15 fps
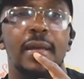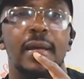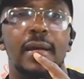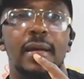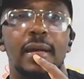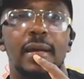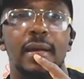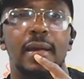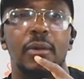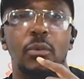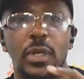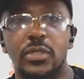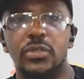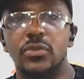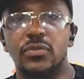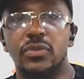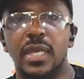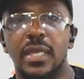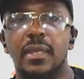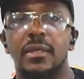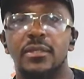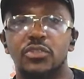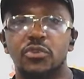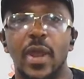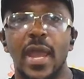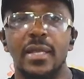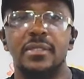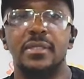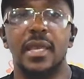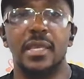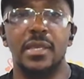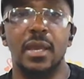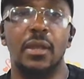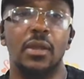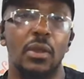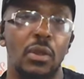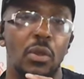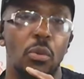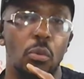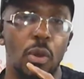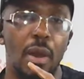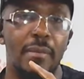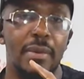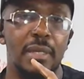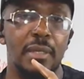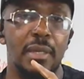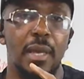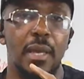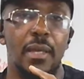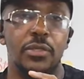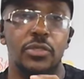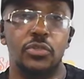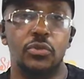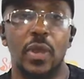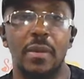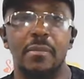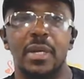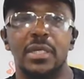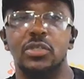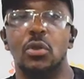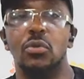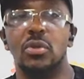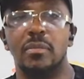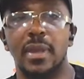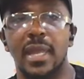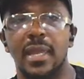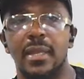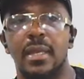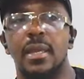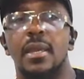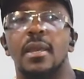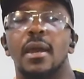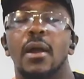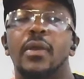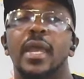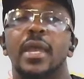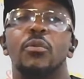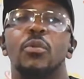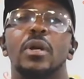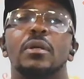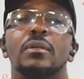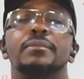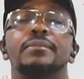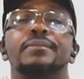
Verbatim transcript: Uh, what do you think attracts a younger woman to a much older man? Okay, well,